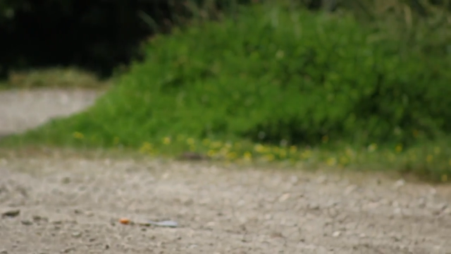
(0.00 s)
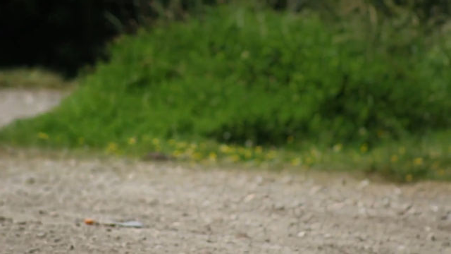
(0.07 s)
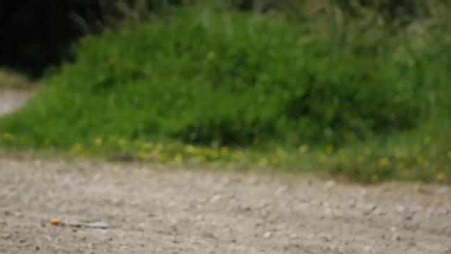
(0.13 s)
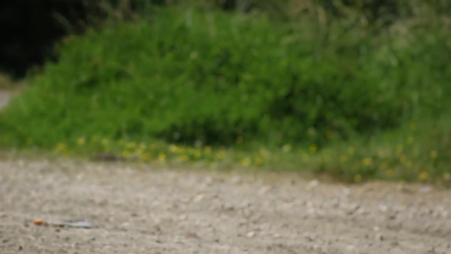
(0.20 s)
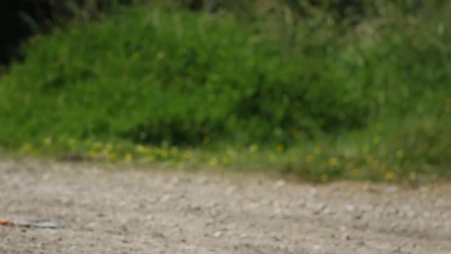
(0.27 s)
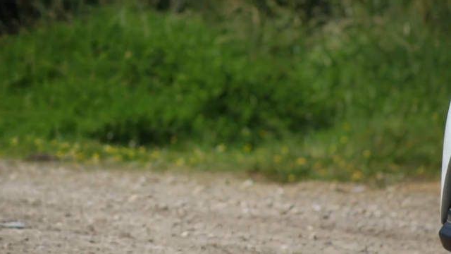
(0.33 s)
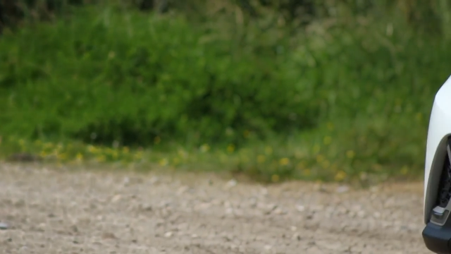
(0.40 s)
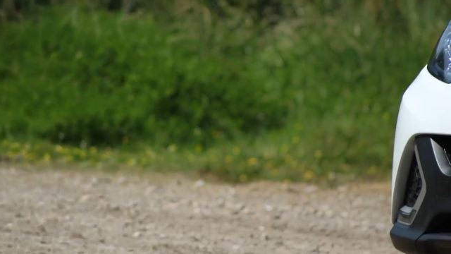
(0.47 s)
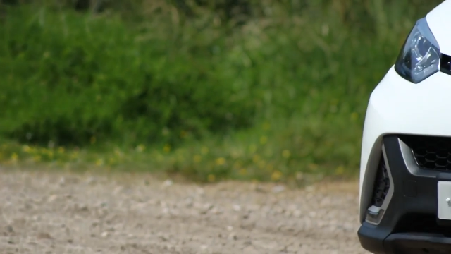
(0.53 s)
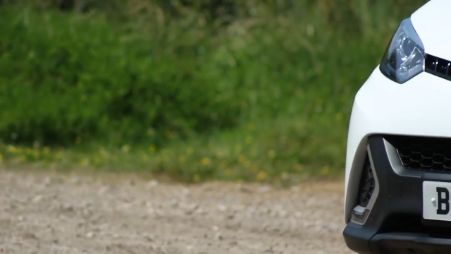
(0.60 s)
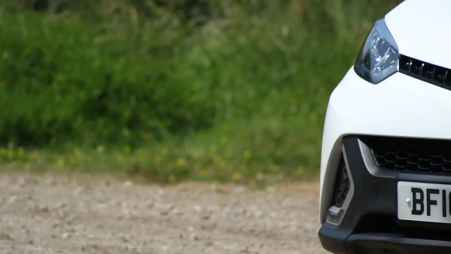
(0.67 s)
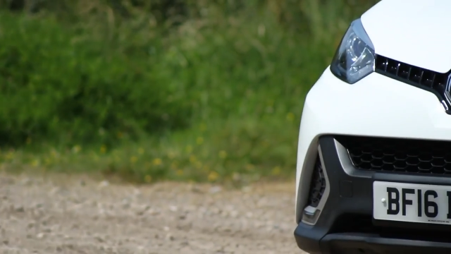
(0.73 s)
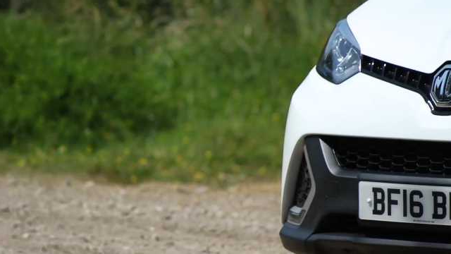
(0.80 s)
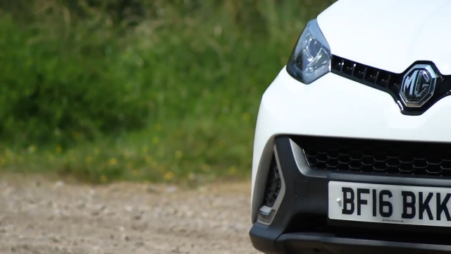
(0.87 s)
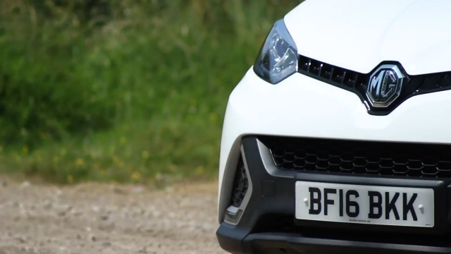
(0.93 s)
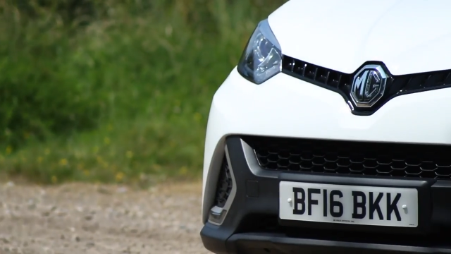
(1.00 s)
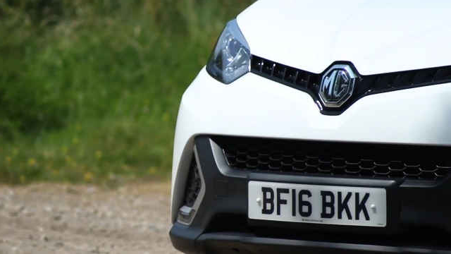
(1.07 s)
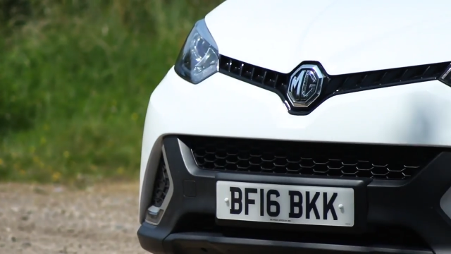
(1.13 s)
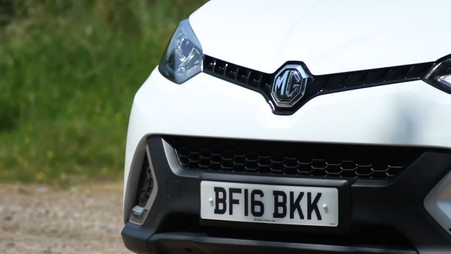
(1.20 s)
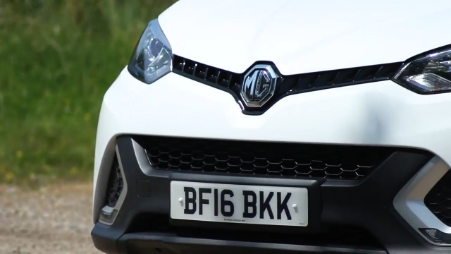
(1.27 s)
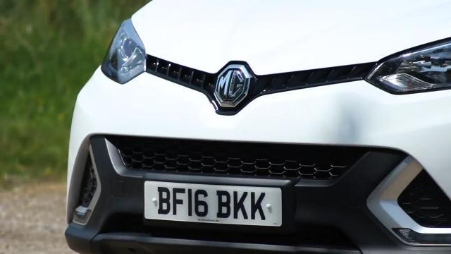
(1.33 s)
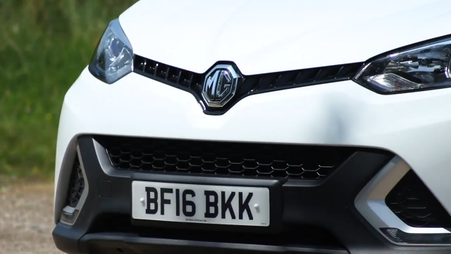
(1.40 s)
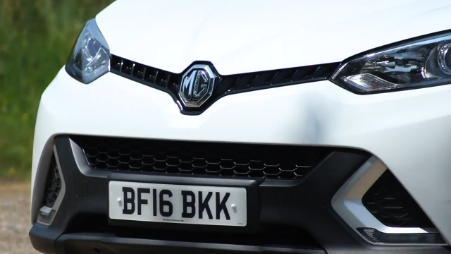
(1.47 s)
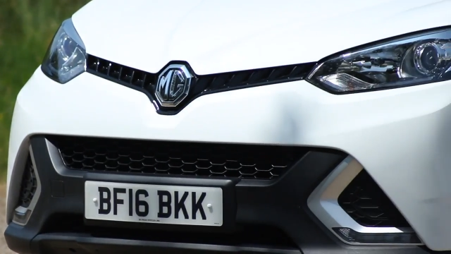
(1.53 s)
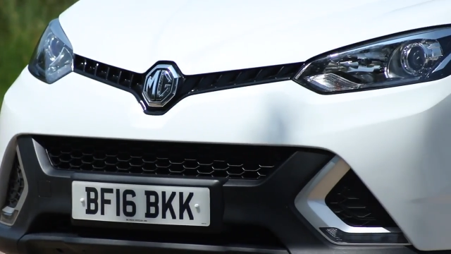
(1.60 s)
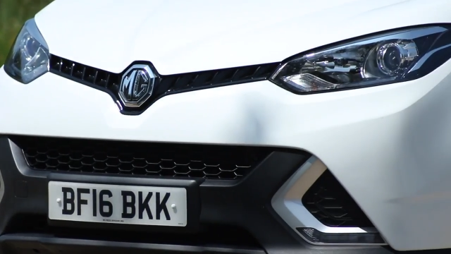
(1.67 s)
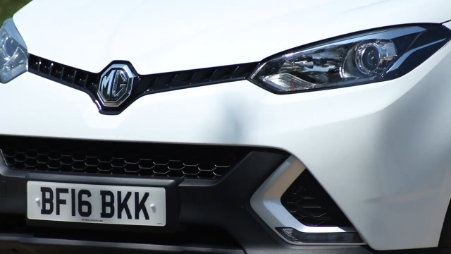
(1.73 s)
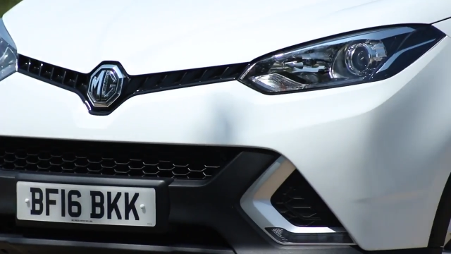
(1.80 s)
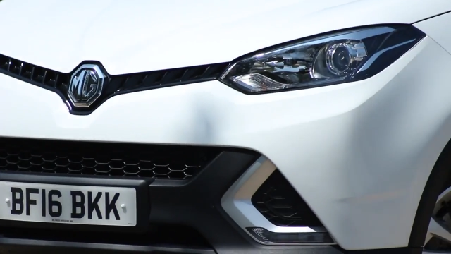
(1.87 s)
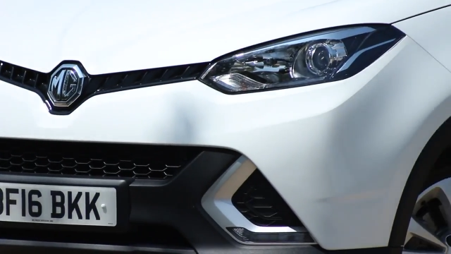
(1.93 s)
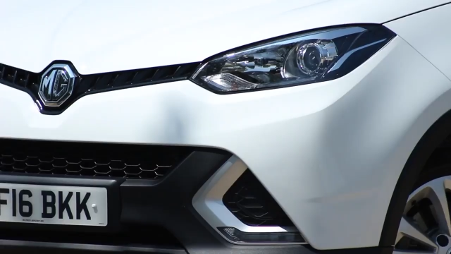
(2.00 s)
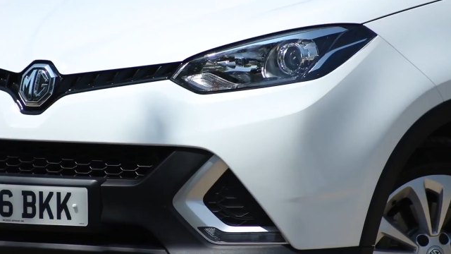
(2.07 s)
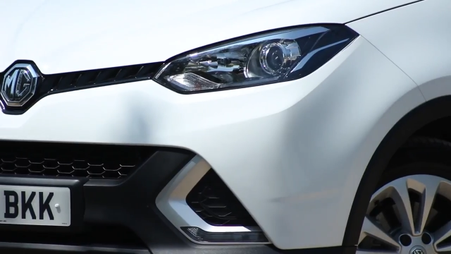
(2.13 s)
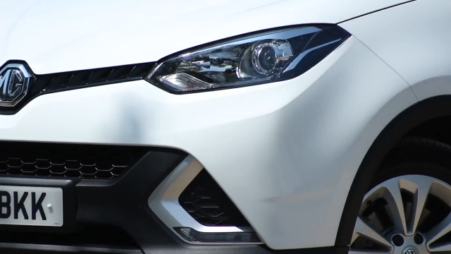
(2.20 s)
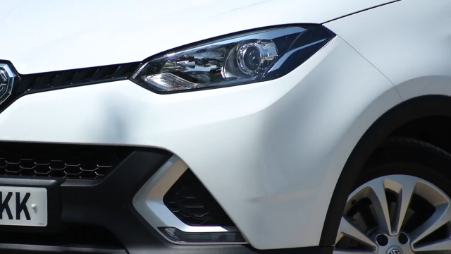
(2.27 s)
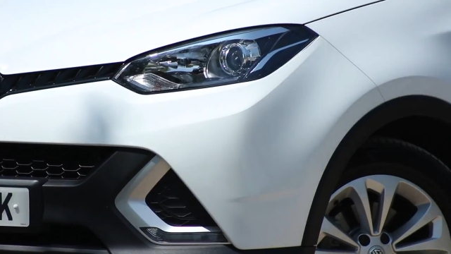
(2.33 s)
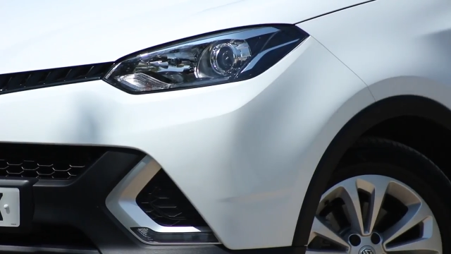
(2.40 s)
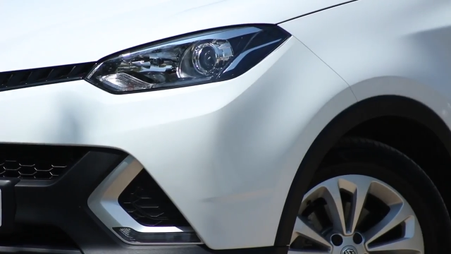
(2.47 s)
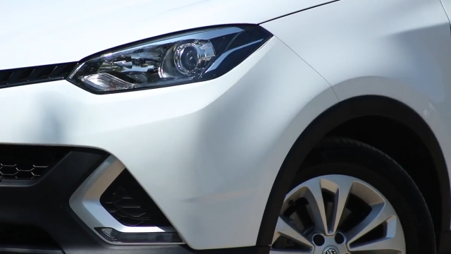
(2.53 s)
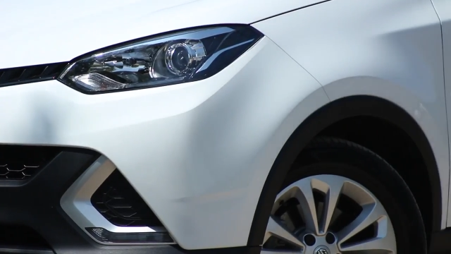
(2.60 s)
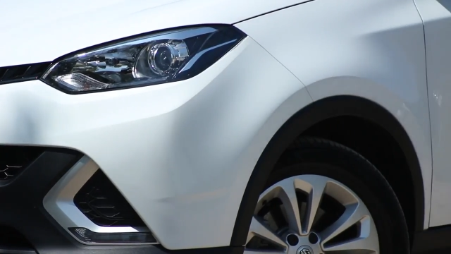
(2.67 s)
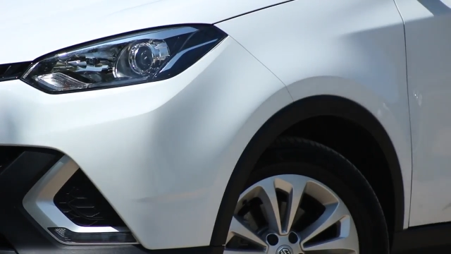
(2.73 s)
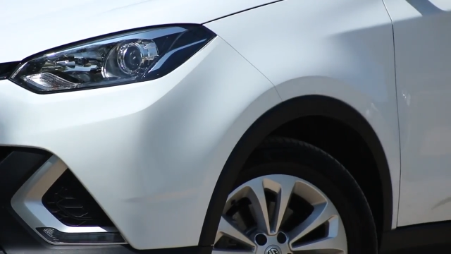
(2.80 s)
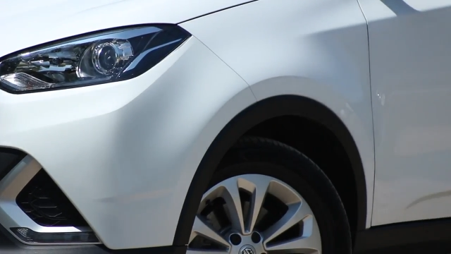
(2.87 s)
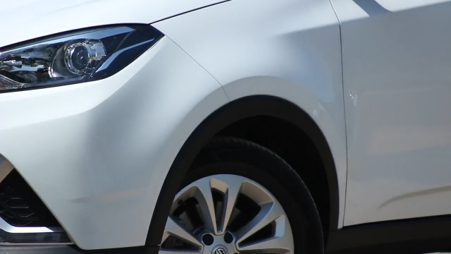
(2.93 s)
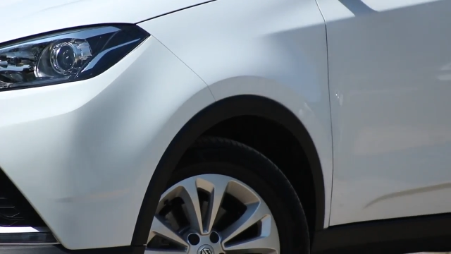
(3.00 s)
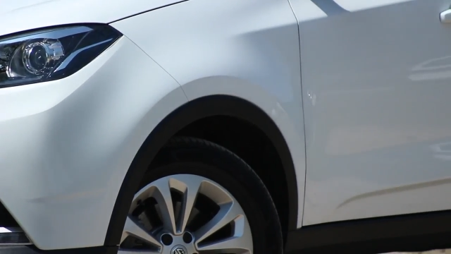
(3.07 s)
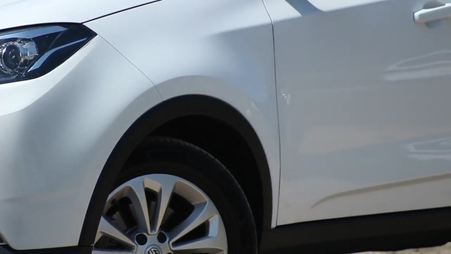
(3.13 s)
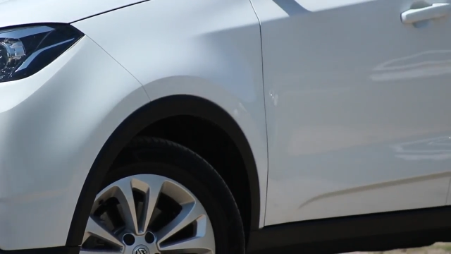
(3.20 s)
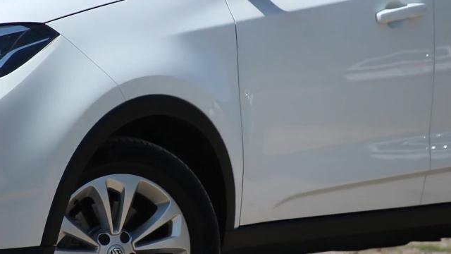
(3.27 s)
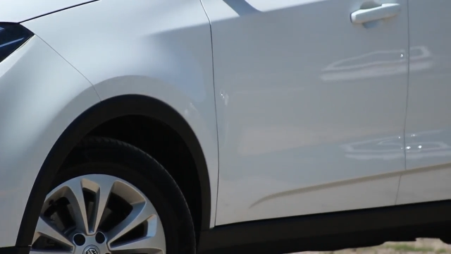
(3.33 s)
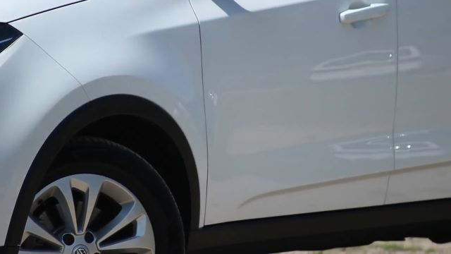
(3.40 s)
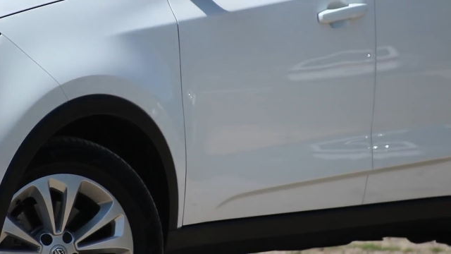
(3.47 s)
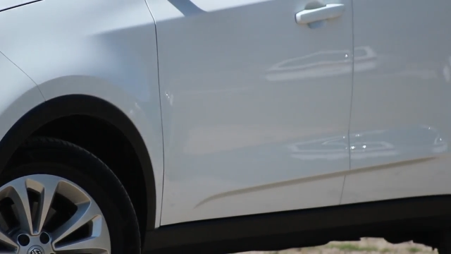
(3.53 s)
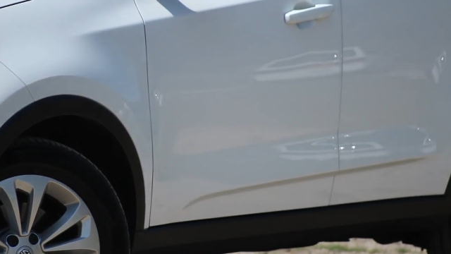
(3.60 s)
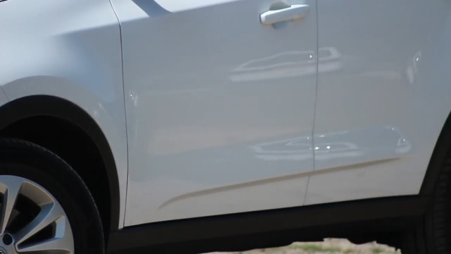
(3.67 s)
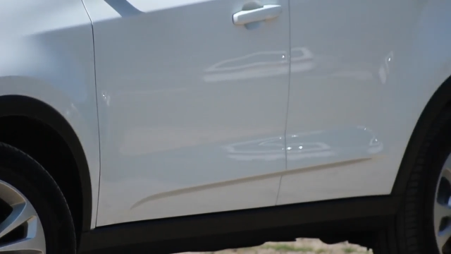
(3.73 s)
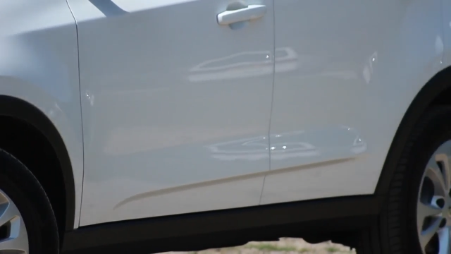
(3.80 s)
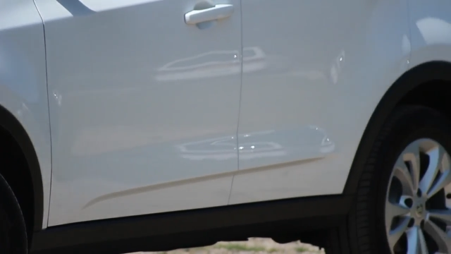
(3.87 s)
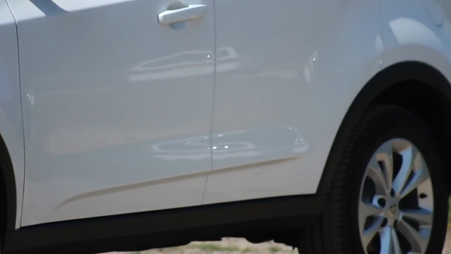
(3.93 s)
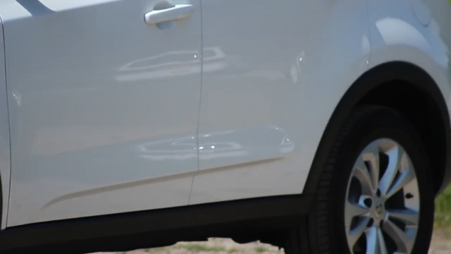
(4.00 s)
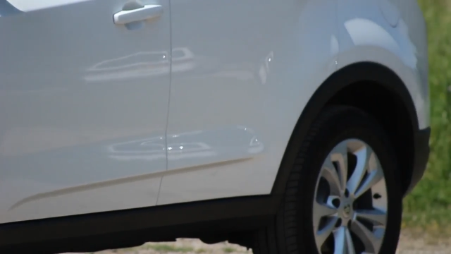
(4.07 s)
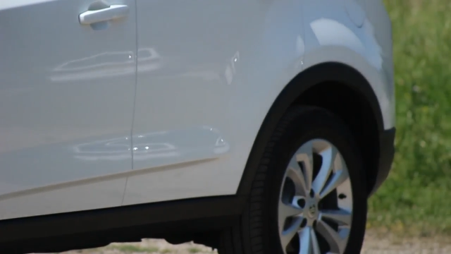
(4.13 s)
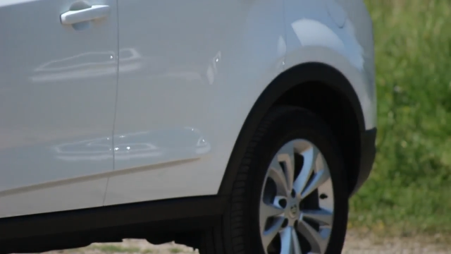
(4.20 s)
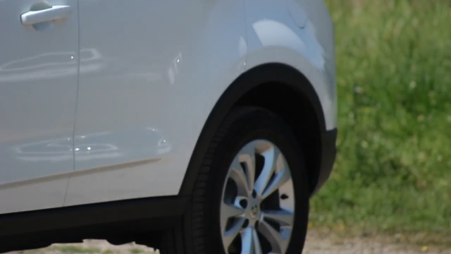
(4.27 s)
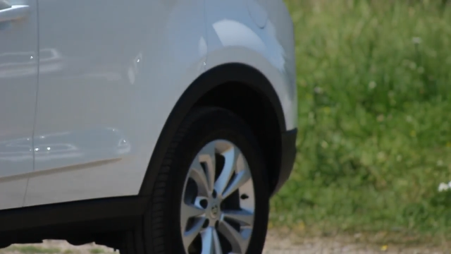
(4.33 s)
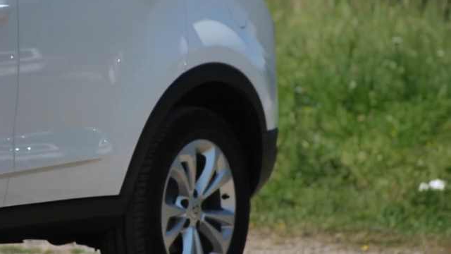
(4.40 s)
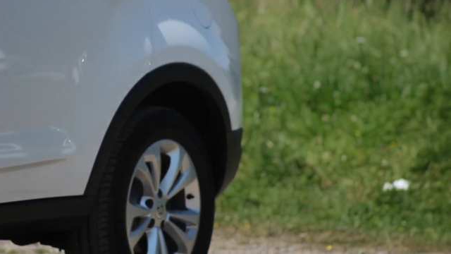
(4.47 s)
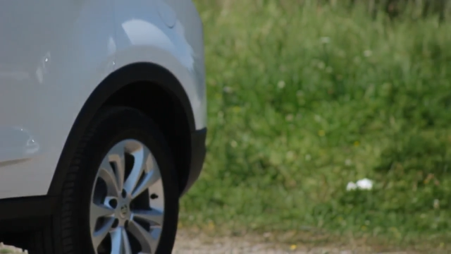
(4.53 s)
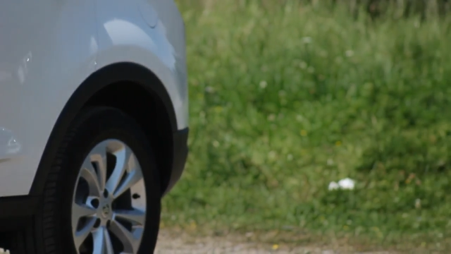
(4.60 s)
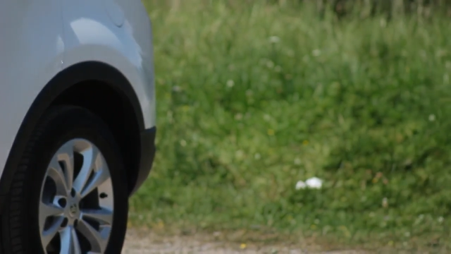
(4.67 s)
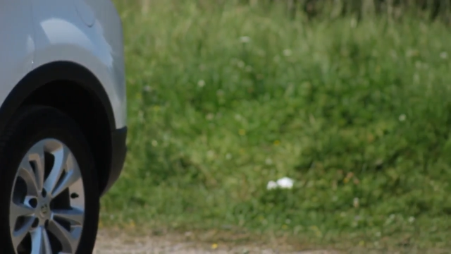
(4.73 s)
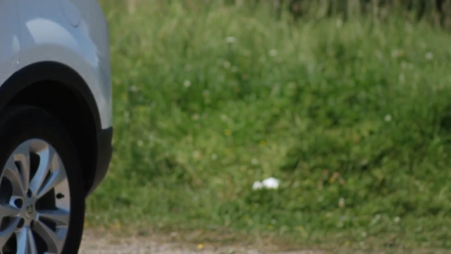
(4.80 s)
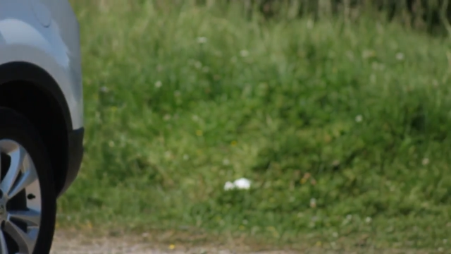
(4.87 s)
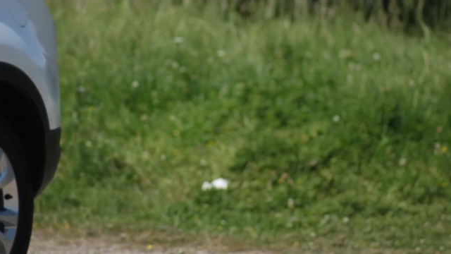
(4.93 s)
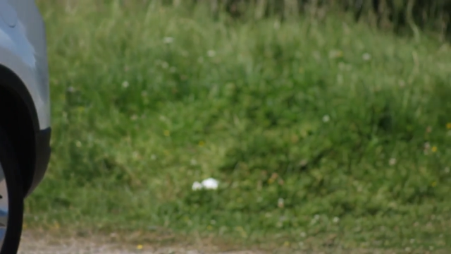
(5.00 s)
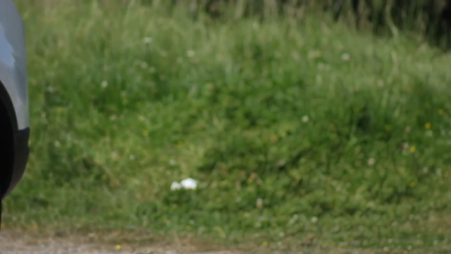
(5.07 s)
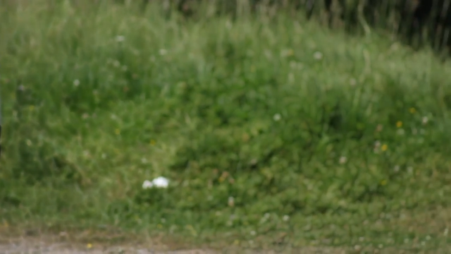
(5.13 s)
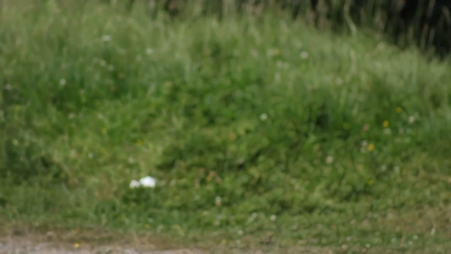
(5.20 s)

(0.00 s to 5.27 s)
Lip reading: Nobody's mouth can be seen.